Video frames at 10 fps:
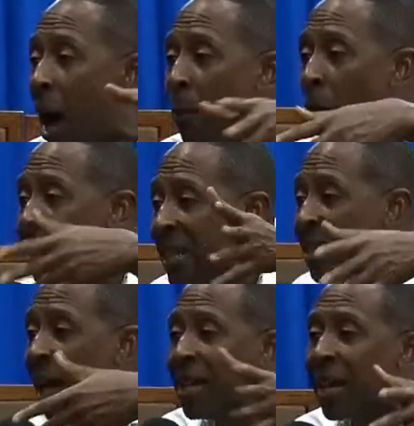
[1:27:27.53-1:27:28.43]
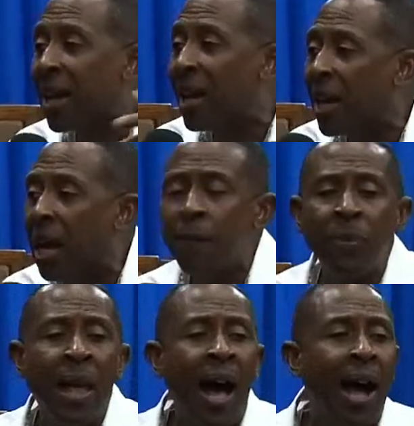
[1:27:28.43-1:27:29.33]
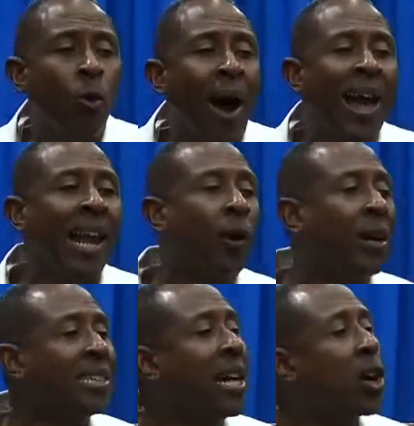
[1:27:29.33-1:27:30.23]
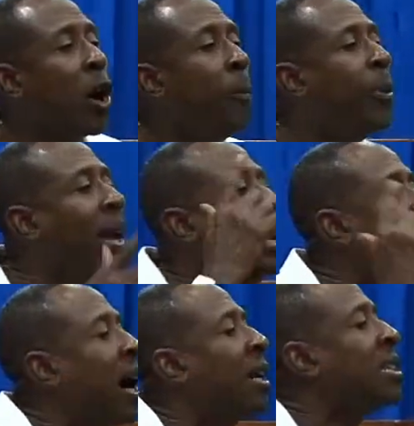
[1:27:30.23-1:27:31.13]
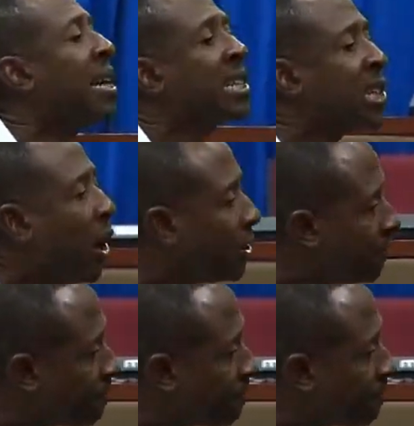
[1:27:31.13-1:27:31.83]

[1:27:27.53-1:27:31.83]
about this and that and that. And while I was there complaining, God says, son,